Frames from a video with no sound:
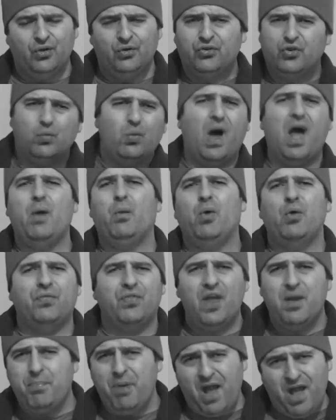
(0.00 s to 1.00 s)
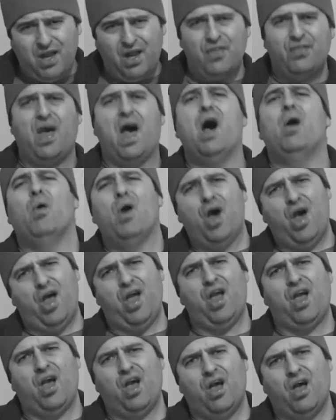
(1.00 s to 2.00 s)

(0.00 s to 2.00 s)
So why weren't they painted that way?